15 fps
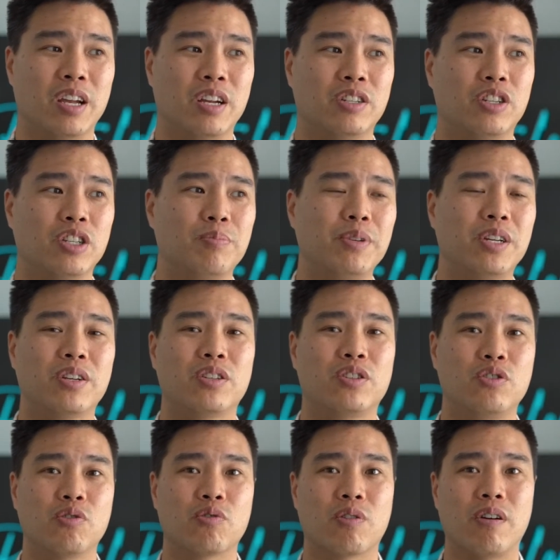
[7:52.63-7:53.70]
Just because
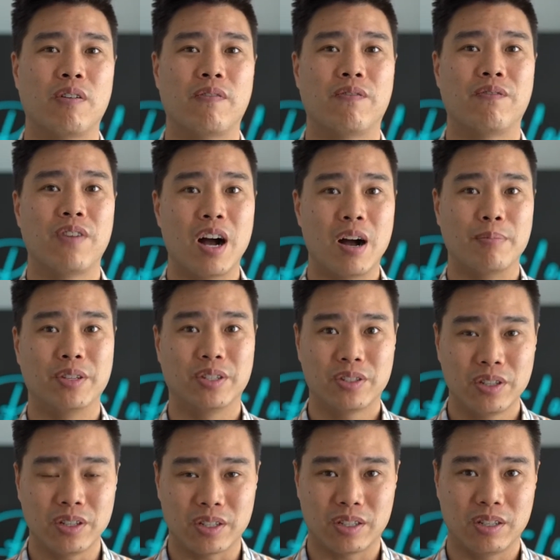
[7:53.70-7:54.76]
you're a
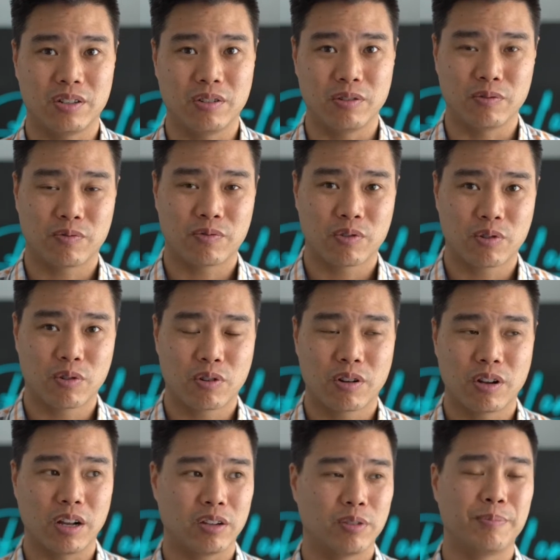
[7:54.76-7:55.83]
pharmacist and you've
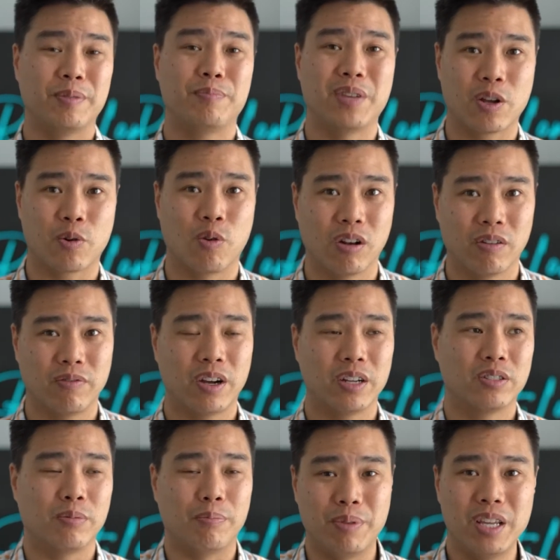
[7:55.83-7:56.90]
been qualified
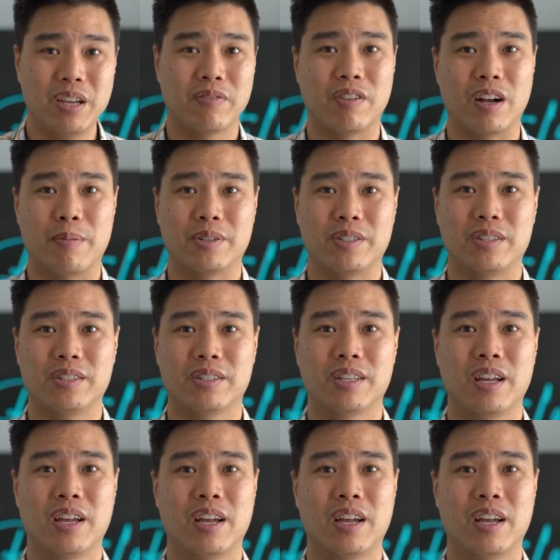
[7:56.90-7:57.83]
to be a pharmacist